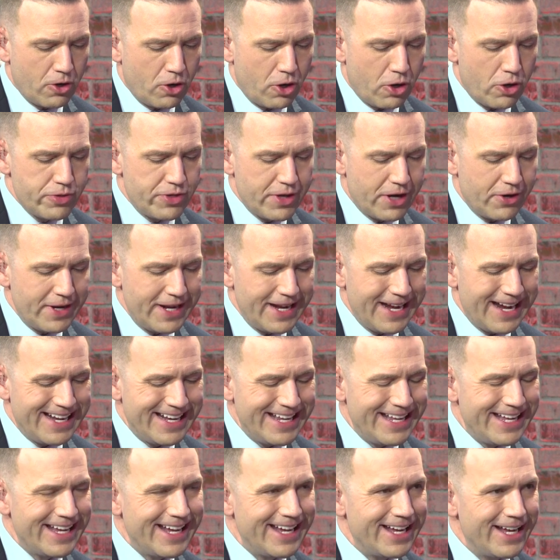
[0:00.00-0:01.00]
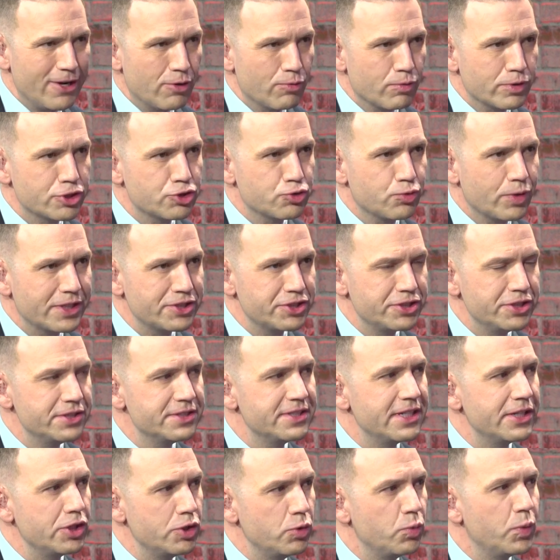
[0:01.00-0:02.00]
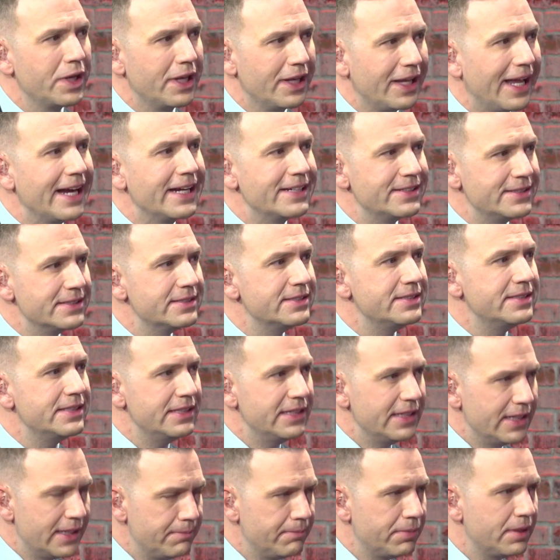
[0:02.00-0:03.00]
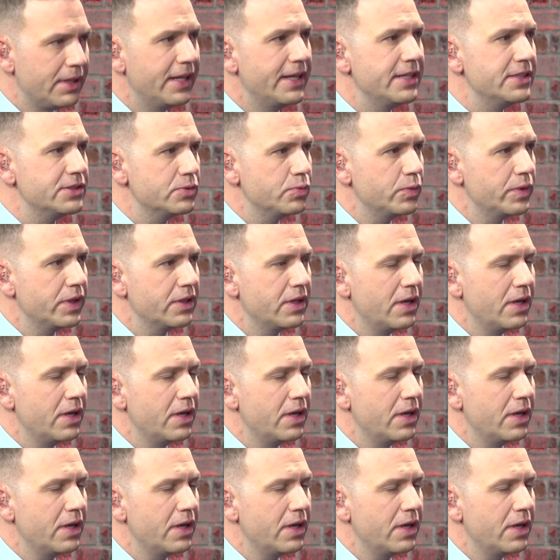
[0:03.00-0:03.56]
are there any restrictions that you would like to see in place when